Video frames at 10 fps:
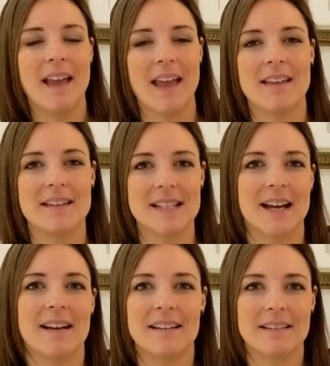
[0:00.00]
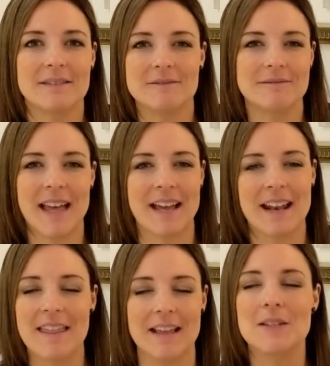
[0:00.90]
and that
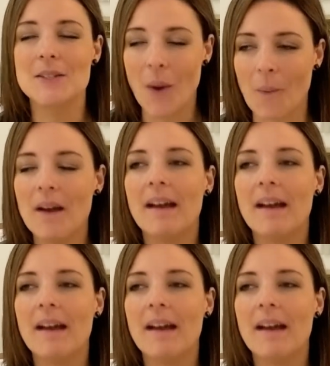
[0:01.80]
kind of thing. So,